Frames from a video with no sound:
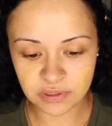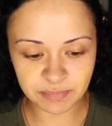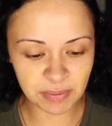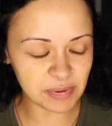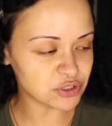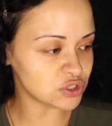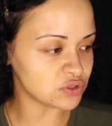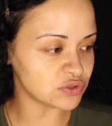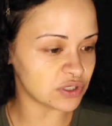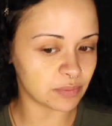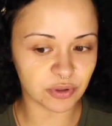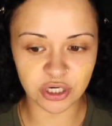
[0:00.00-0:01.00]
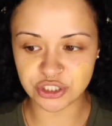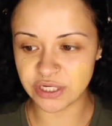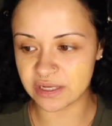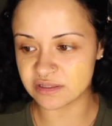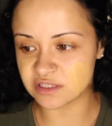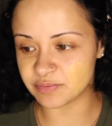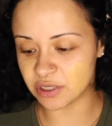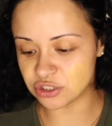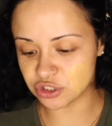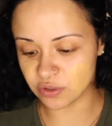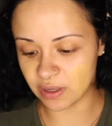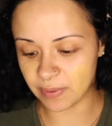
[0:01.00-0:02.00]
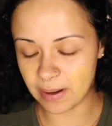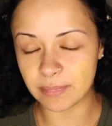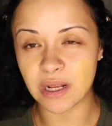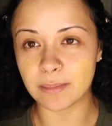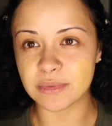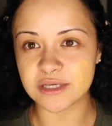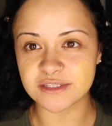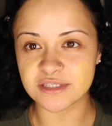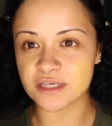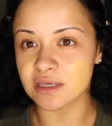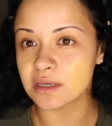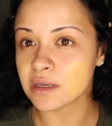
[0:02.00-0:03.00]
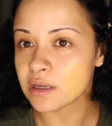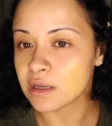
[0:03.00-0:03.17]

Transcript: Maybe I should use a brush and a sponge so that way I'm not mixing.